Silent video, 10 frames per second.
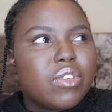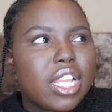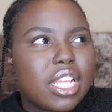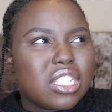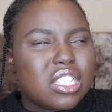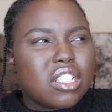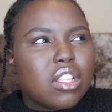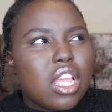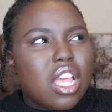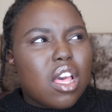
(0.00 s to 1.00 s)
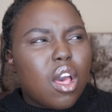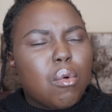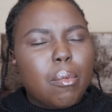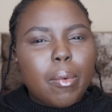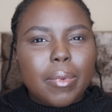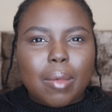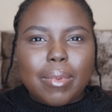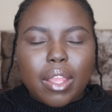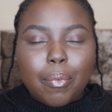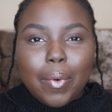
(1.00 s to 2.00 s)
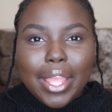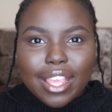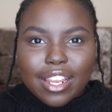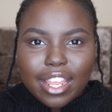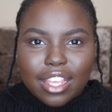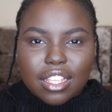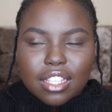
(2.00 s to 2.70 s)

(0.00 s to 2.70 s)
realize until one moment I'm like, wait, like